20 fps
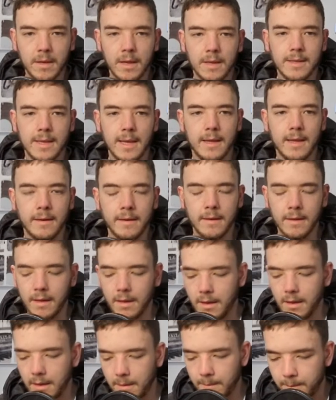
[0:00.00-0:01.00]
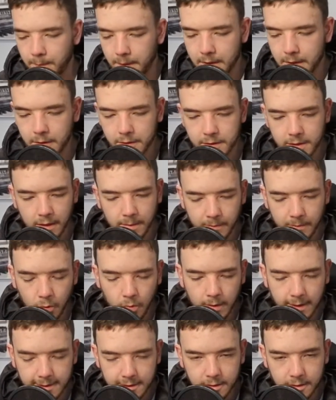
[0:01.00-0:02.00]
again, because I'm
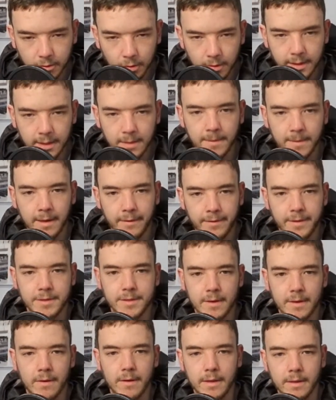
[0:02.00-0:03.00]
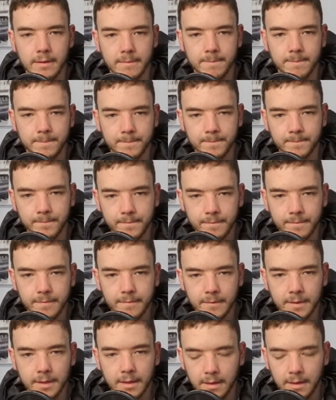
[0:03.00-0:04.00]
always talking about this guy,
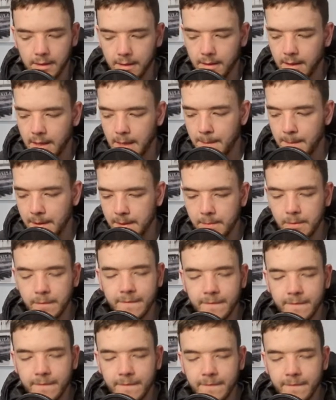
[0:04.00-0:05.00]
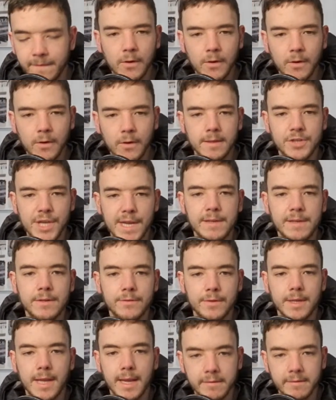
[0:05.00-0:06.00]
people think I've got an
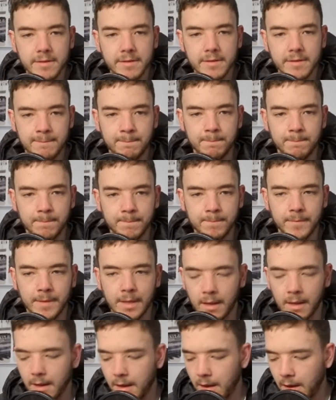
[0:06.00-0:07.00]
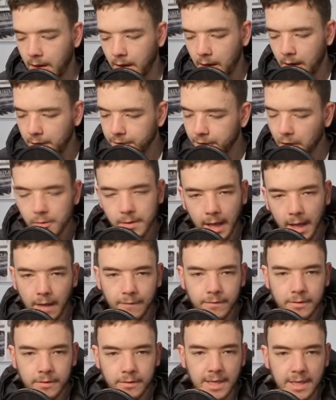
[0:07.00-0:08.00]
agenda against him. I don't
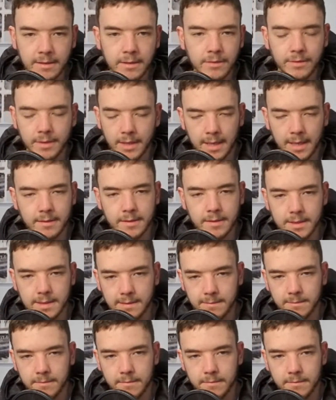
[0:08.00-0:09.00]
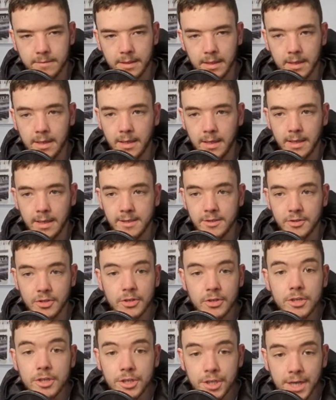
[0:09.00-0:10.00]
have an agenda against him. He's
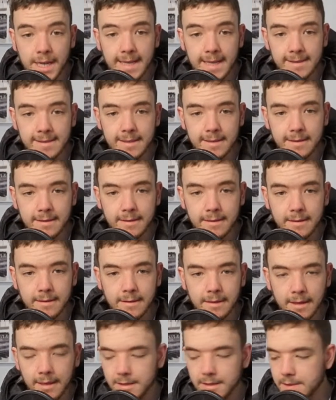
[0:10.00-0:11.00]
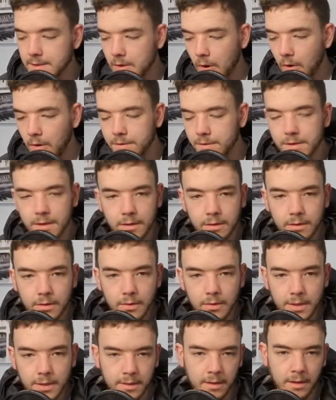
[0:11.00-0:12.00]
just shit. He's not
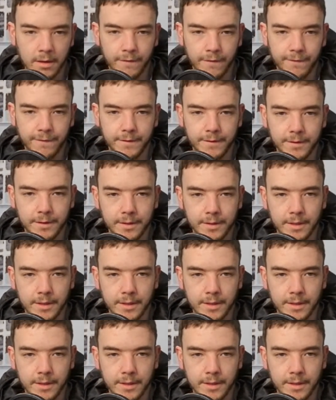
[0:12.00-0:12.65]
good enough.